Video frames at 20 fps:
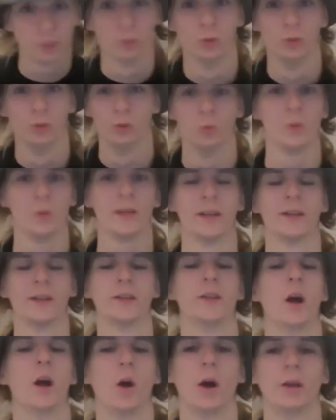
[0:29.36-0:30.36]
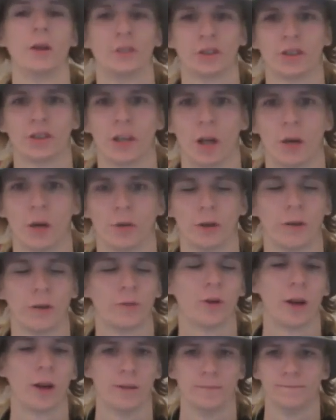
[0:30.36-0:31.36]
Ooh, weird. No, just get over it.
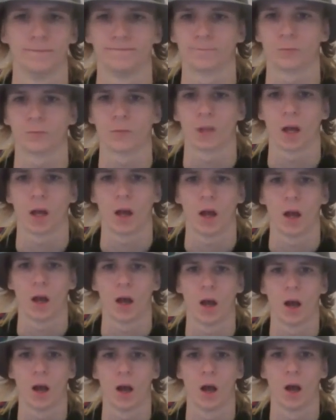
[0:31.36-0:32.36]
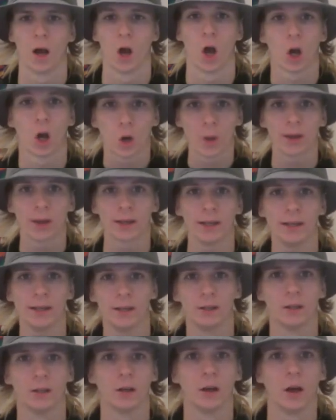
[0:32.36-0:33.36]
Right. Quickly,
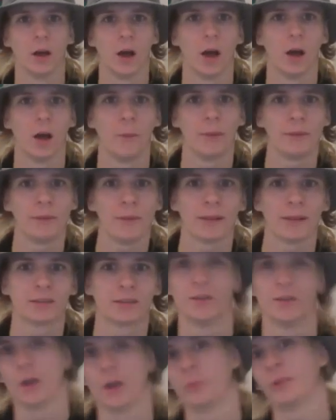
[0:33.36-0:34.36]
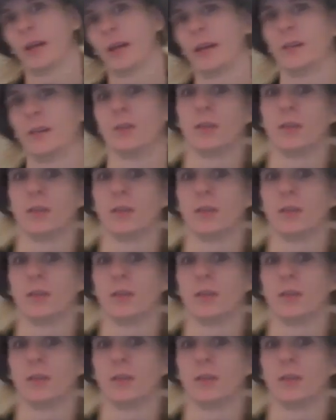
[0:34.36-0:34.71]
a big massive update.